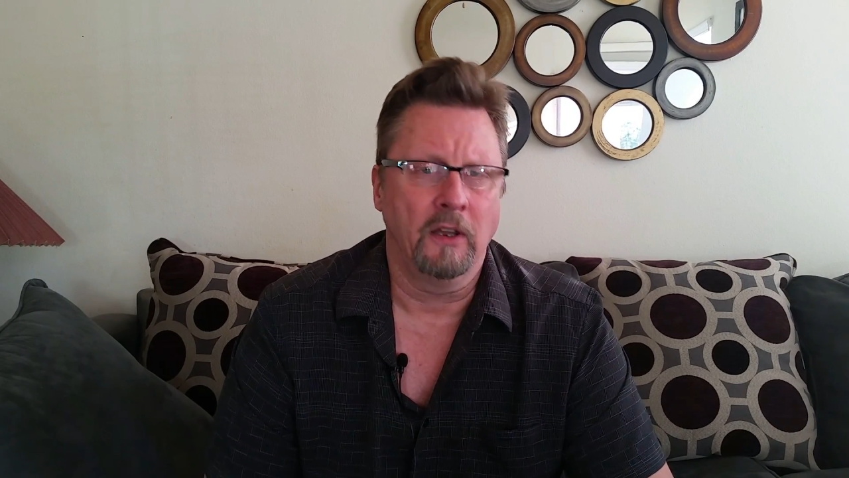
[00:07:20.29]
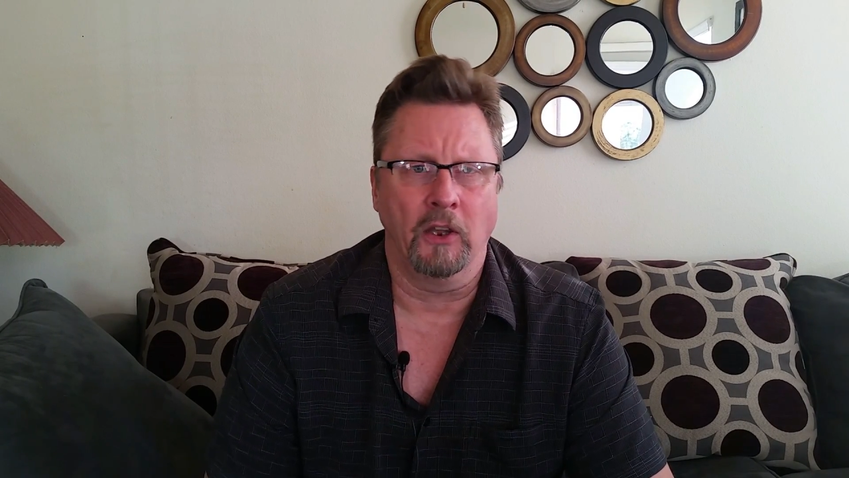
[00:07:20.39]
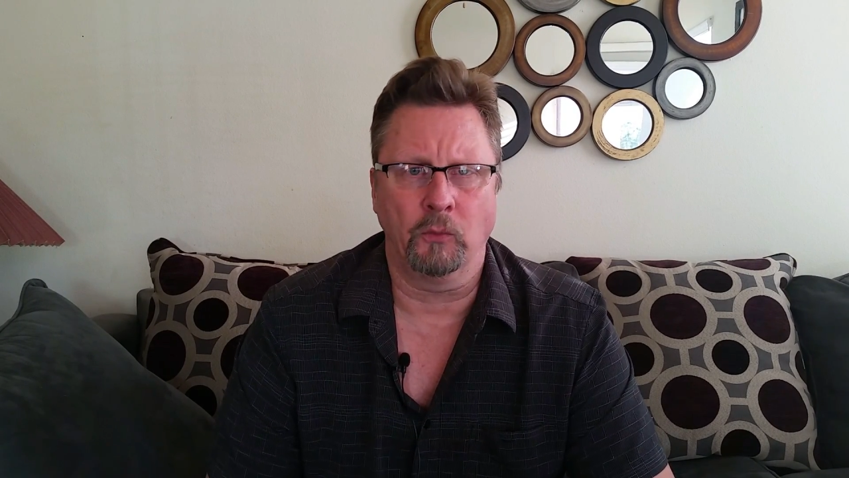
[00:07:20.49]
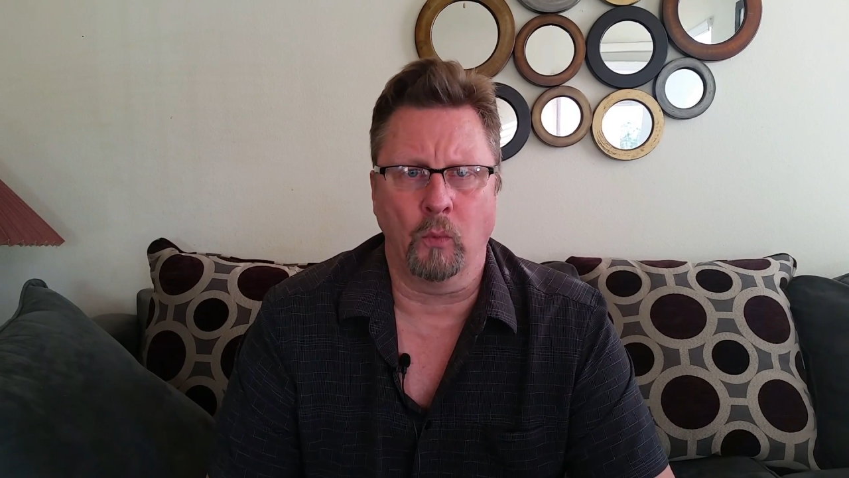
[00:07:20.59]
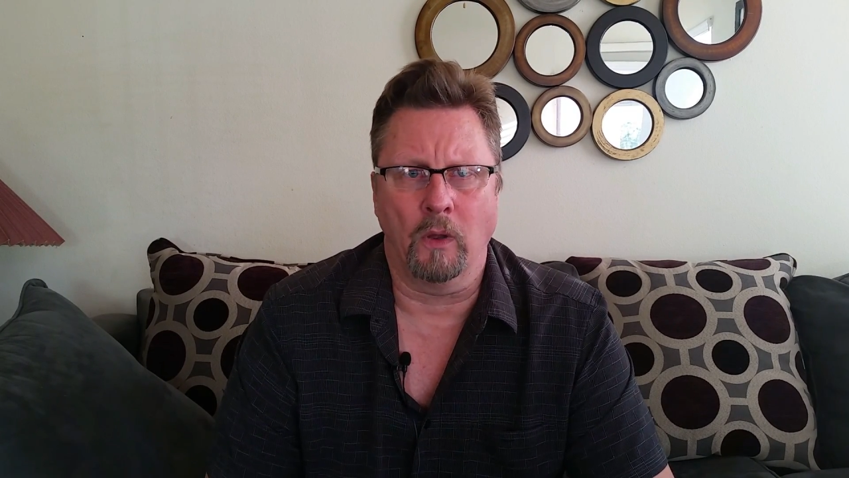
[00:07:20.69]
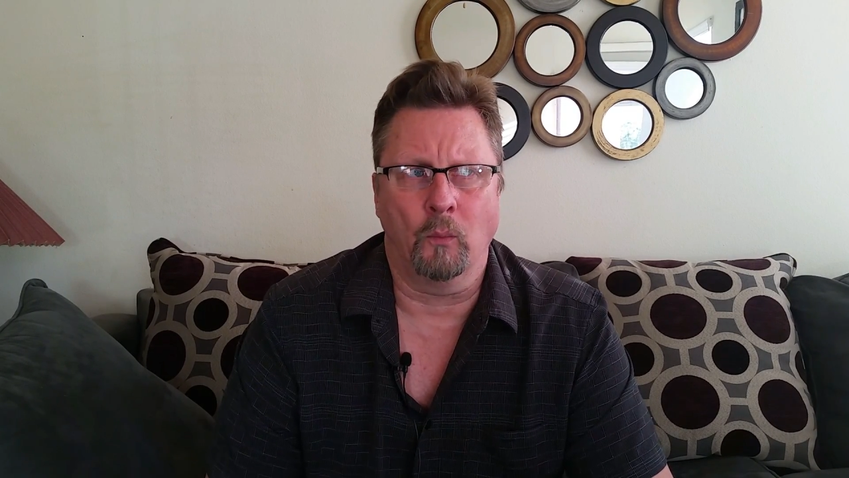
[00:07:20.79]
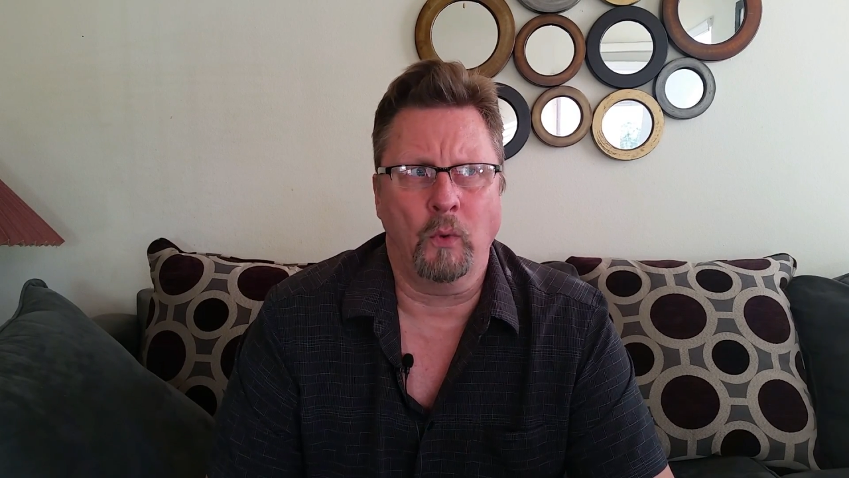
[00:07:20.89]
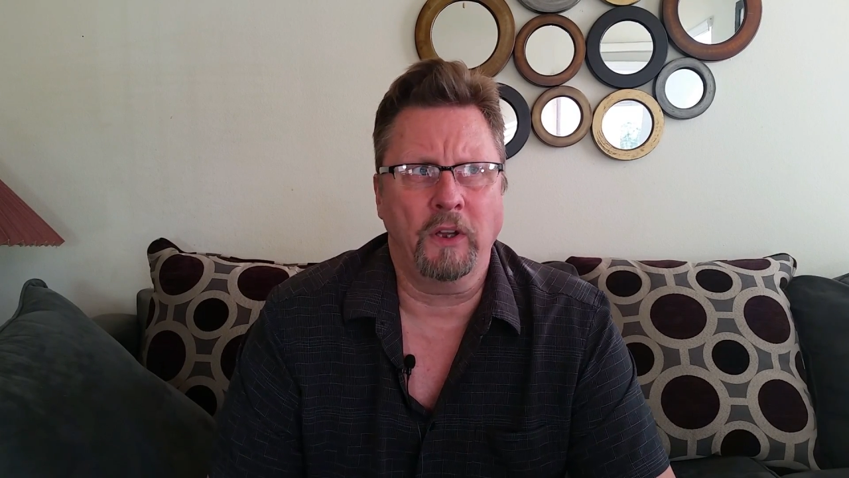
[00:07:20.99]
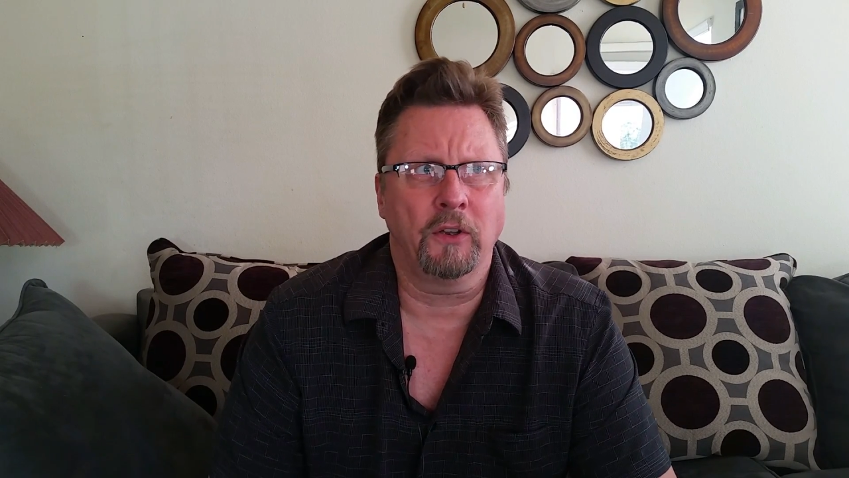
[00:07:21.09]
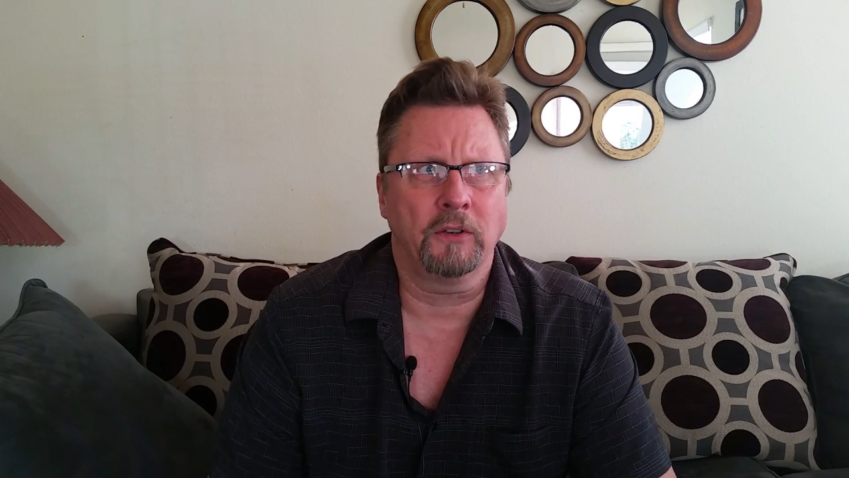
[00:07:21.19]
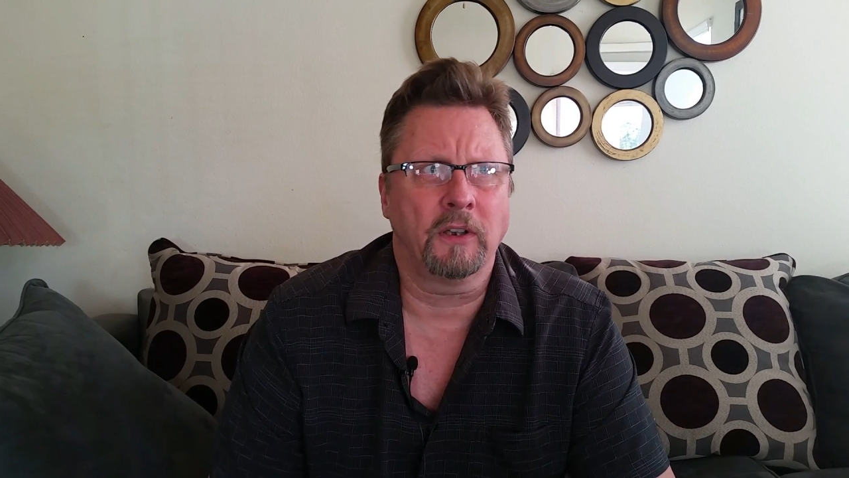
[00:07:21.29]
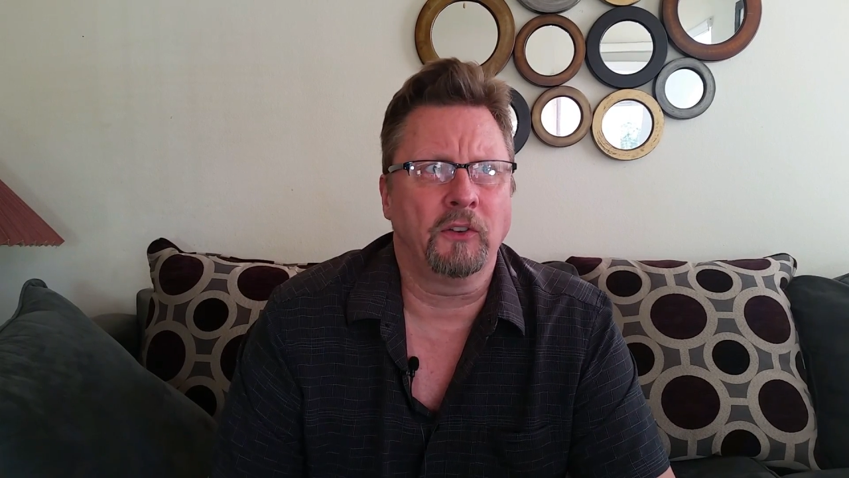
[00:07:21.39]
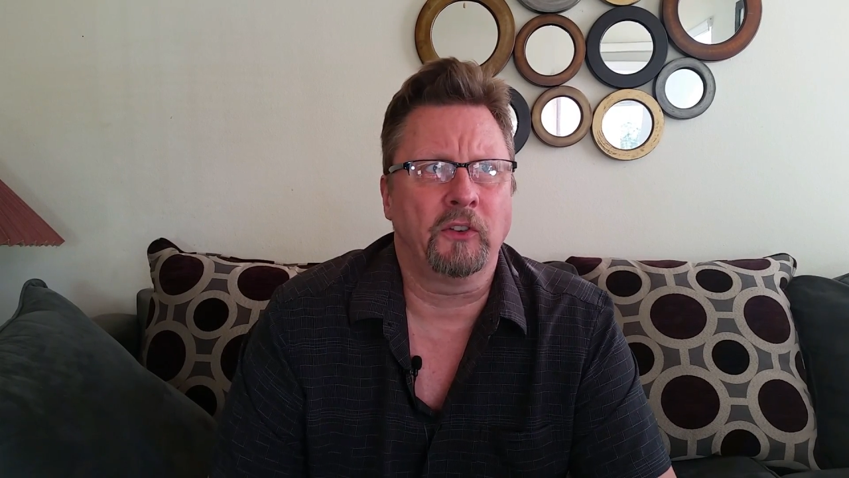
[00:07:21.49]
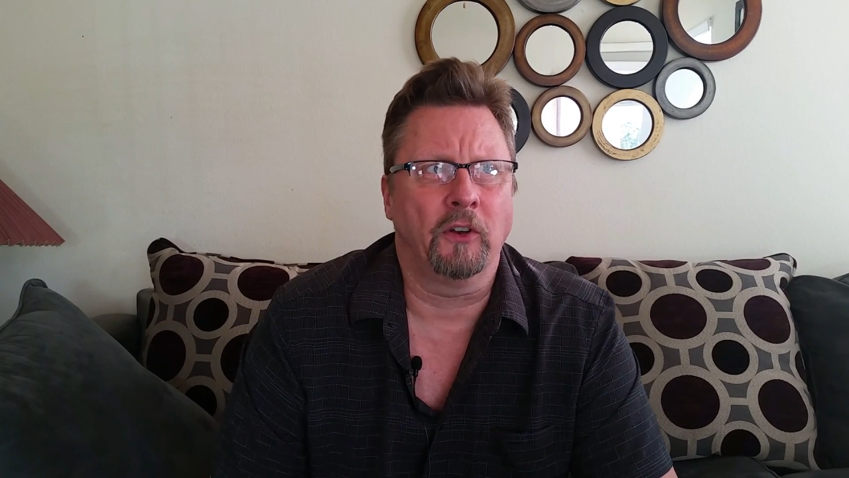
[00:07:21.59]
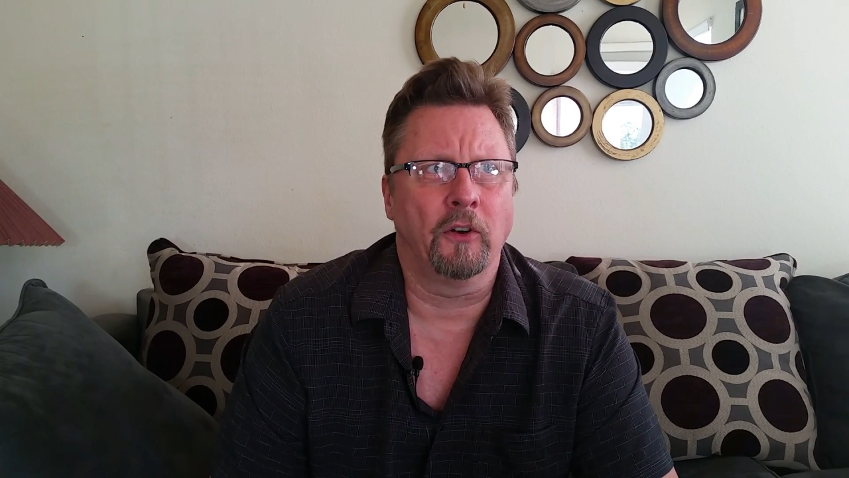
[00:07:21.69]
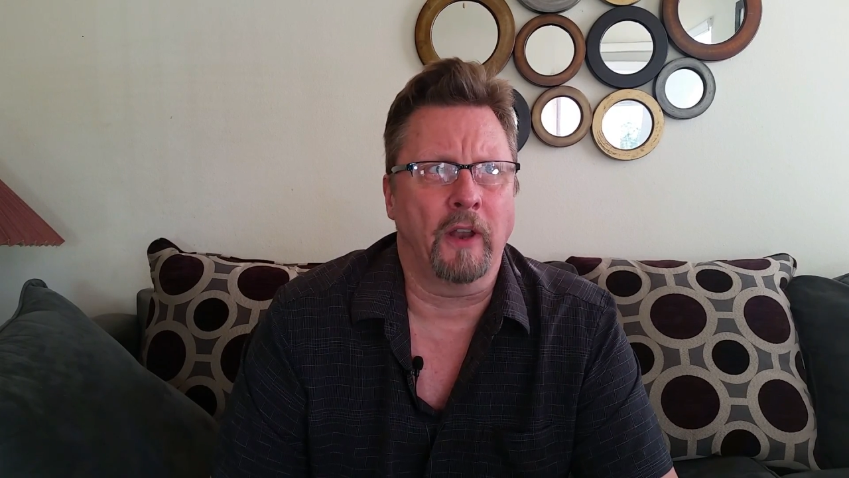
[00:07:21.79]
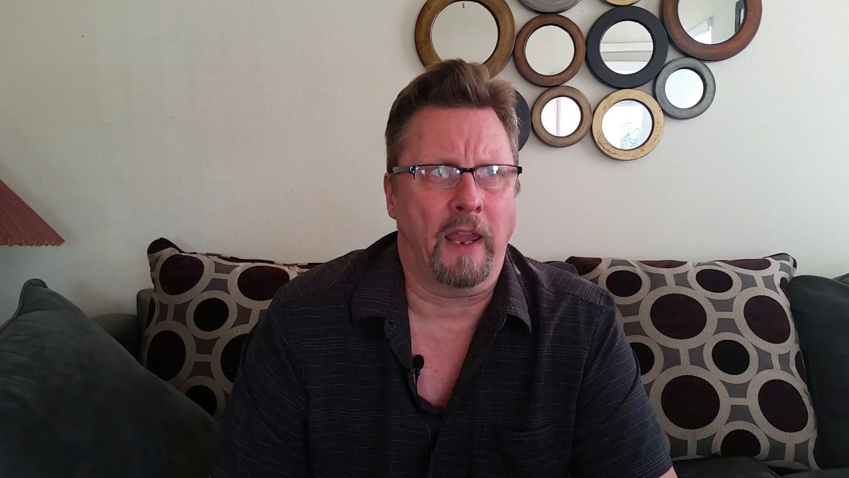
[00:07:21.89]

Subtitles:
is what we could consider